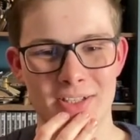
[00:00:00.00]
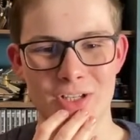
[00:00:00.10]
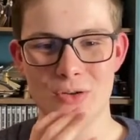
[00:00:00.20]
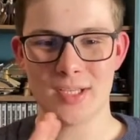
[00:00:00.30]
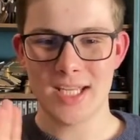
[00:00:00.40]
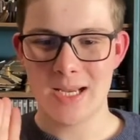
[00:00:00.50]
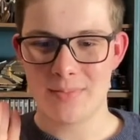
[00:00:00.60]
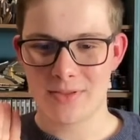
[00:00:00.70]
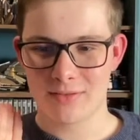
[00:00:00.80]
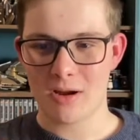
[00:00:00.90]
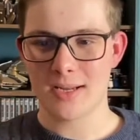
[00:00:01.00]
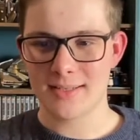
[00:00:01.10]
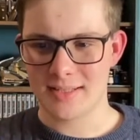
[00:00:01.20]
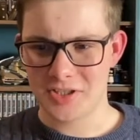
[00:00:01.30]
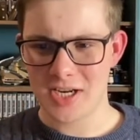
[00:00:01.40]
do keep throwing
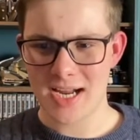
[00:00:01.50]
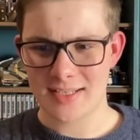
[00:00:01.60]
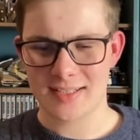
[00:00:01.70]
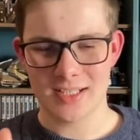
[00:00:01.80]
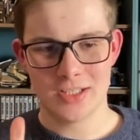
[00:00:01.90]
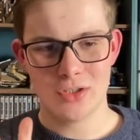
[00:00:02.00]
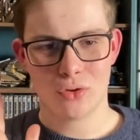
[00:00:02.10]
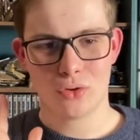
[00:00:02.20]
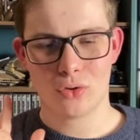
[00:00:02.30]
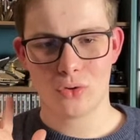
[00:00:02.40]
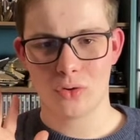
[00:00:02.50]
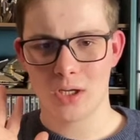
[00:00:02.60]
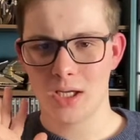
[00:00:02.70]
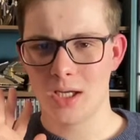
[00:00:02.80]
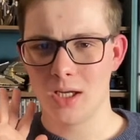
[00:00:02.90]
into the chat your
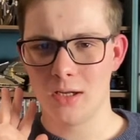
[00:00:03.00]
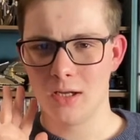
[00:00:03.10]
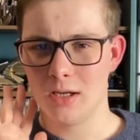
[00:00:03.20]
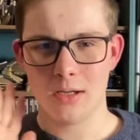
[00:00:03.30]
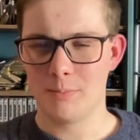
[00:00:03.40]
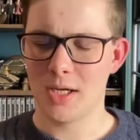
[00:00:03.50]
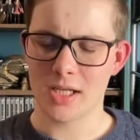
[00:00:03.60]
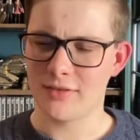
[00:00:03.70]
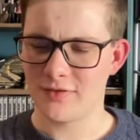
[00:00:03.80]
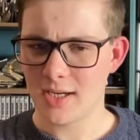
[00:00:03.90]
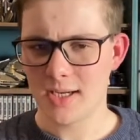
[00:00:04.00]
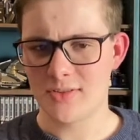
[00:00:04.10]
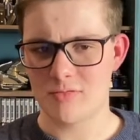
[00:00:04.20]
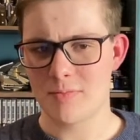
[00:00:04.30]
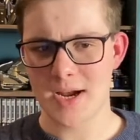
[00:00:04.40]
uh, bargain
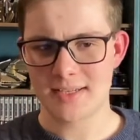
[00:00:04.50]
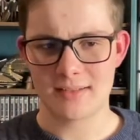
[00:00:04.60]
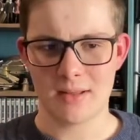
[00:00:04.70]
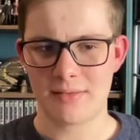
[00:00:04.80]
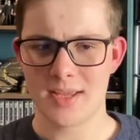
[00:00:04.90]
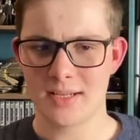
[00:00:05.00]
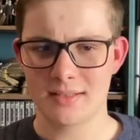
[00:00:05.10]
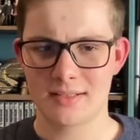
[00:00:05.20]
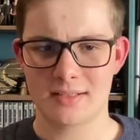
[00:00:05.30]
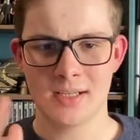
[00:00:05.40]
finds from the past and things.